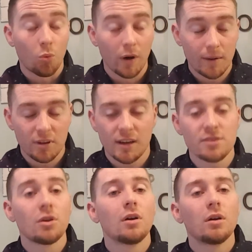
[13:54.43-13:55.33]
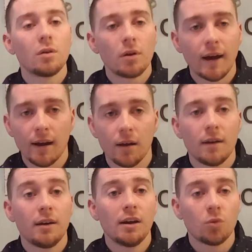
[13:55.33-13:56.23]
whatever the case, hey,
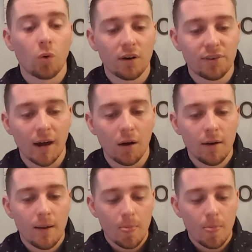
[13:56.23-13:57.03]
it works out.